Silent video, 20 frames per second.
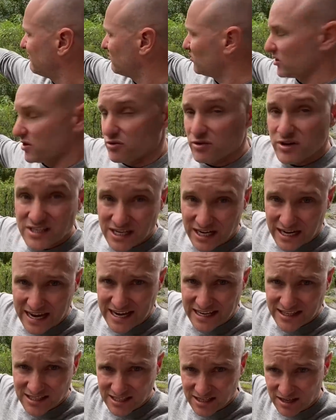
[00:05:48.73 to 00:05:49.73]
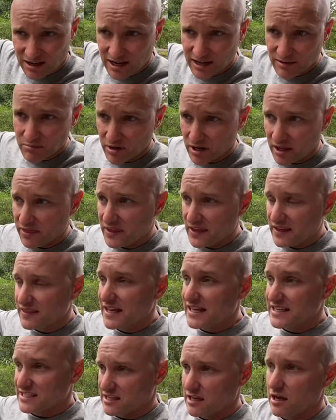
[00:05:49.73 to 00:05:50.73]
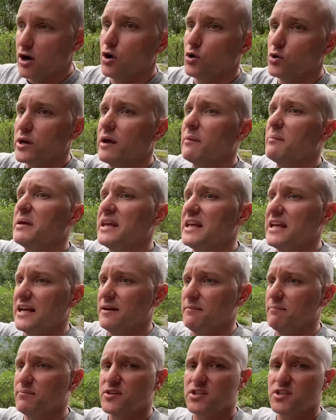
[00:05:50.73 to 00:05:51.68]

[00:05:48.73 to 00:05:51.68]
Well, there is a landslide, but I think that's the hold up here.